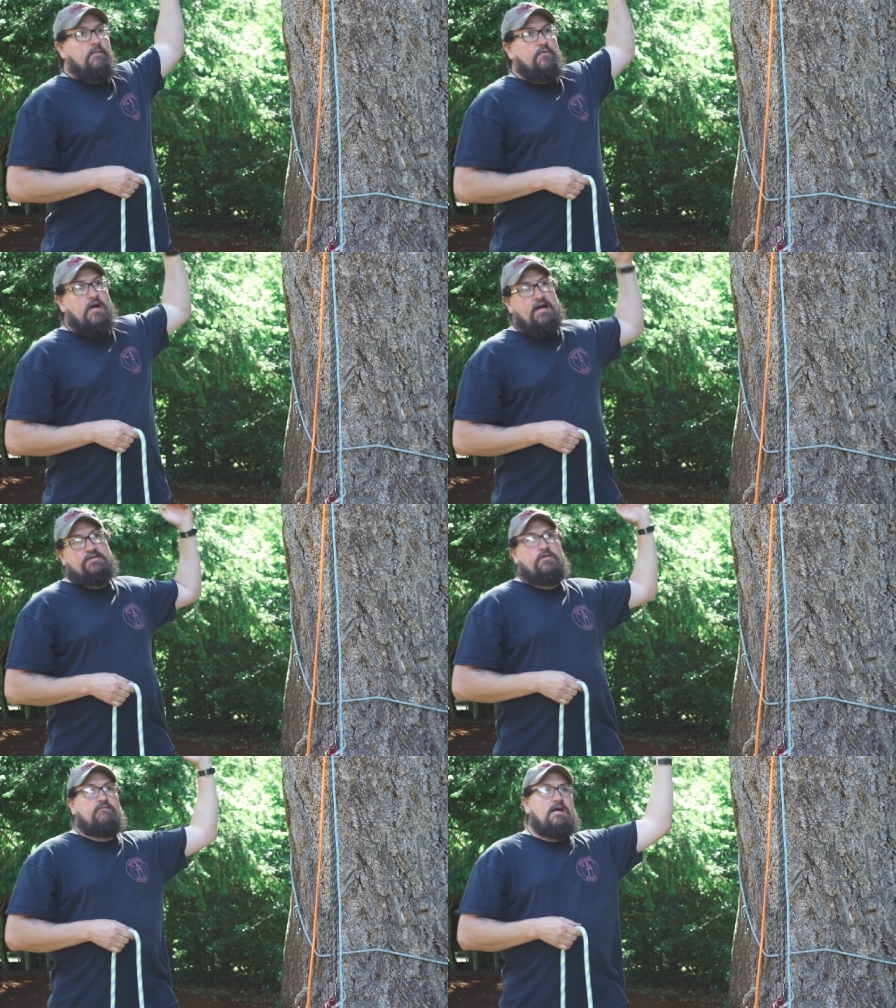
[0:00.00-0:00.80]
a
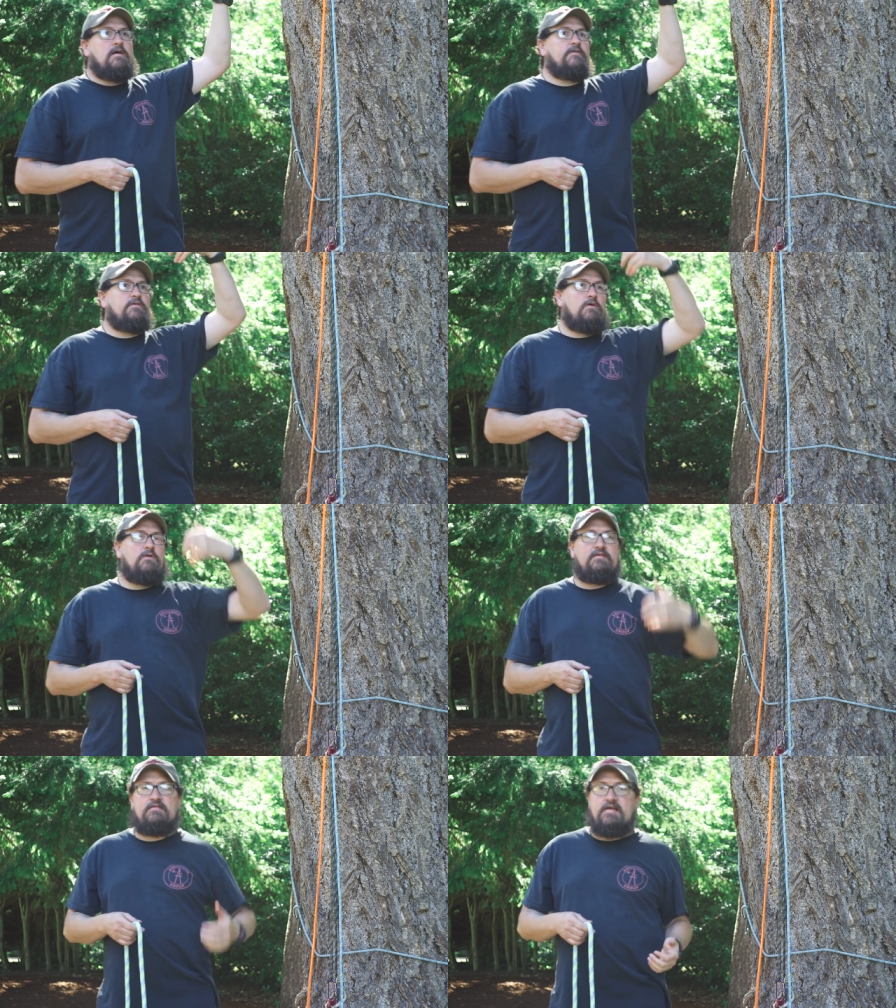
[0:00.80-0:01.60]
branch around, you
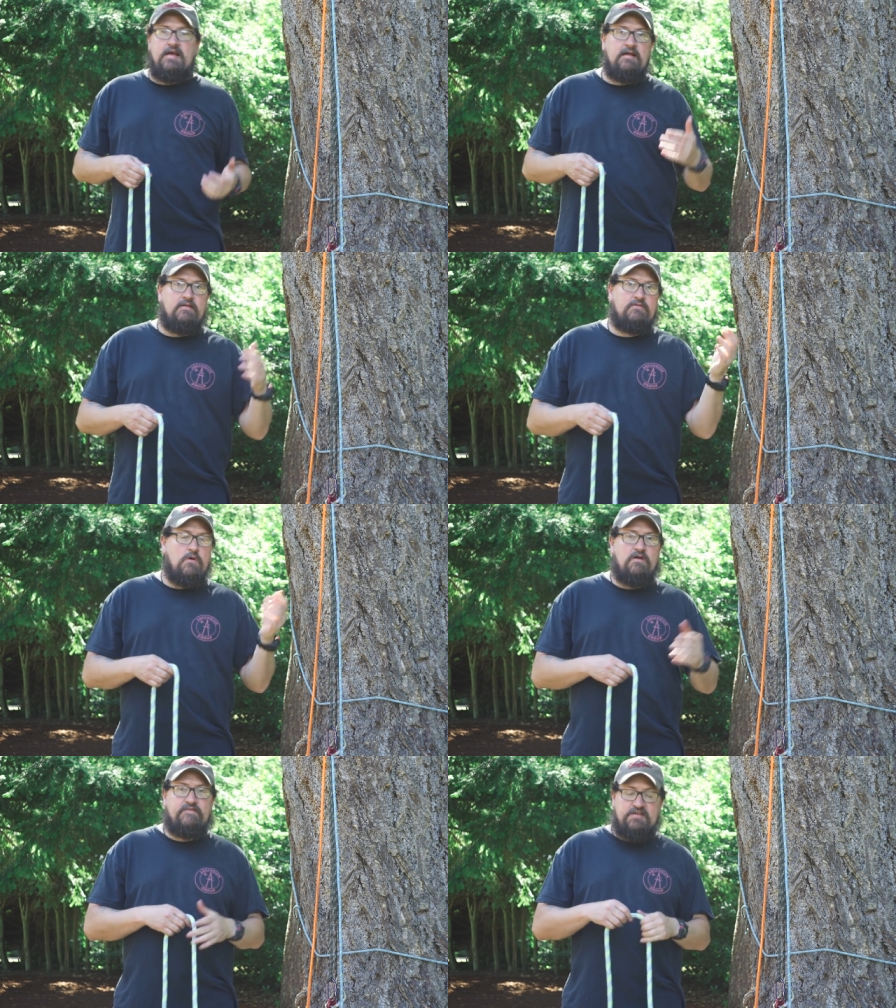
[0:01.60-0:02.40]
know, a 10,
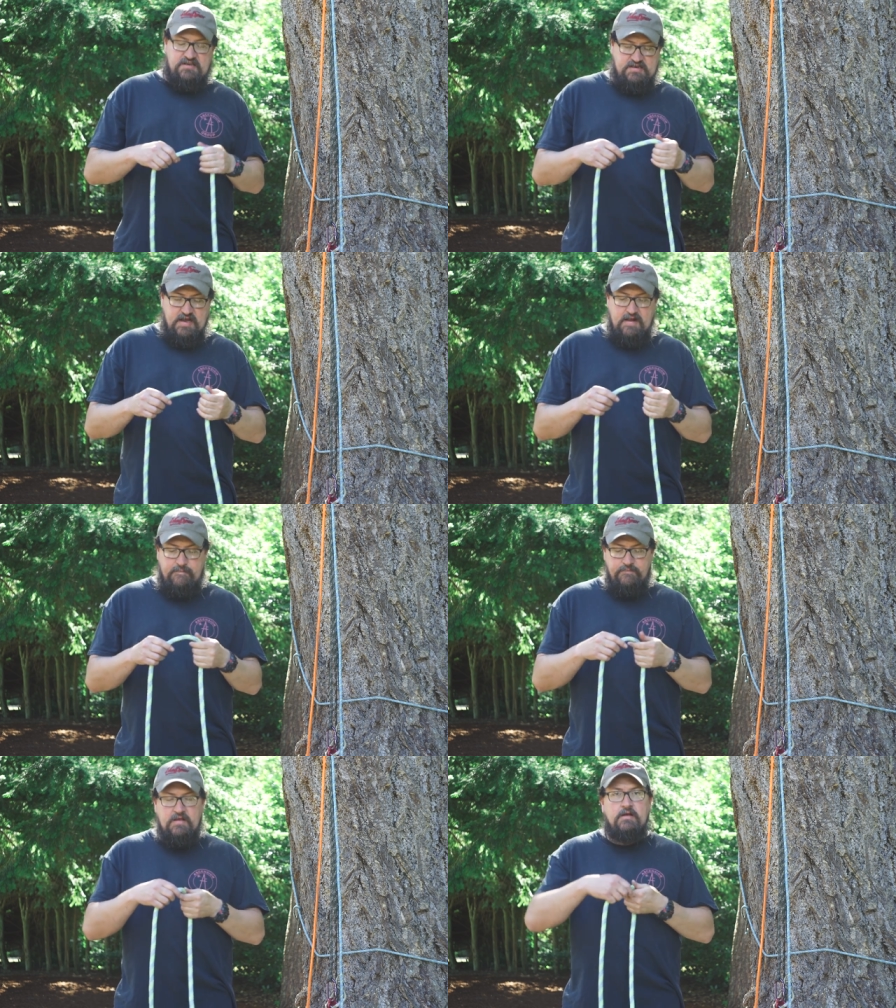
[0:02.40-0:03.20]
12 inch stem,